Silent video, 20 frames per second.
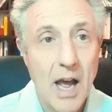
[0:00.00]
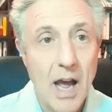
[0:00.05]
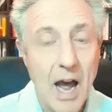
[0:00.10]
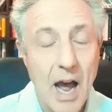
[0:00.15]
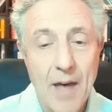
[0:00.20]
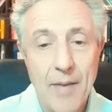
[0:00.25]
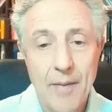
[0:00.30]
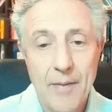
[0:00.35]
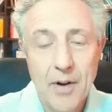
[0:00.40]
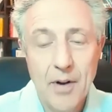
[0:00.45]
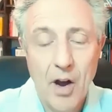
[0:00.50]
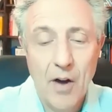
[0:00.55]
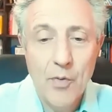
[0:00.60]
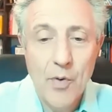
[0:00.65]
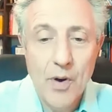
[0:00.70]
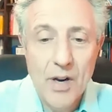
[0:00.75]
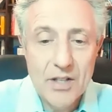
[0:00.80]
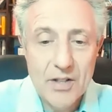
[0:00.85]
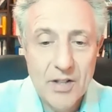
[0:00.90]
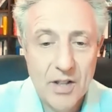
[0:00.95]
and of
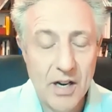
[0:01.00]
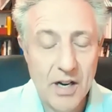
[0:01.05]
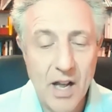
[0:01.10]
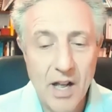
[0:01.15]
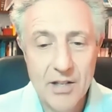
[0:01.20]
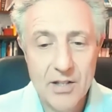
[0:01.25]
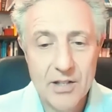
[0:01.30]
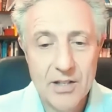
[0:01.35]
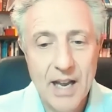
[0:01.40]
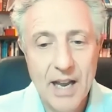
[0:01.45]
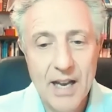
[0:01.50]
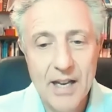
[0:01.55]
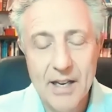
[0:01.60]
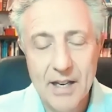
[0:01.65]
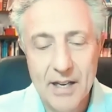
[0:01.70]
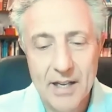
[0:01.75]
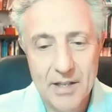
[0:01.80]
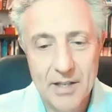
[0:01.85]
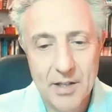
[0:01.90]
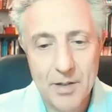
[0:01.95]
which the last 10
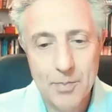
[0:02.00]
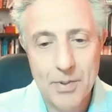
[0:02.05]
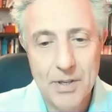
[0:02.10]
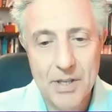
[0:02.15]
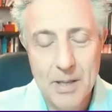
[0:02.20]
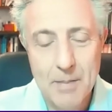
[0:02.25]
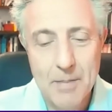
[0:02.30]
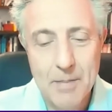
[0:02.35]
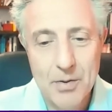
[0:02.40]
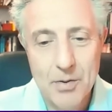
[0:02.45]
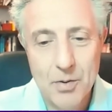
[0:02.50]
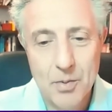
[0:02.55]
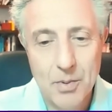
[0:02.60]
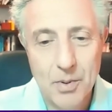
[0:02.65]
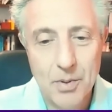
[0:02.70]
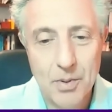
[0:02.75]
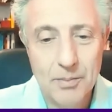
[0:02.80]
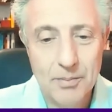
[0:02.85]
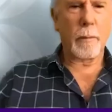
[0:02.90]
years is pretty miserable.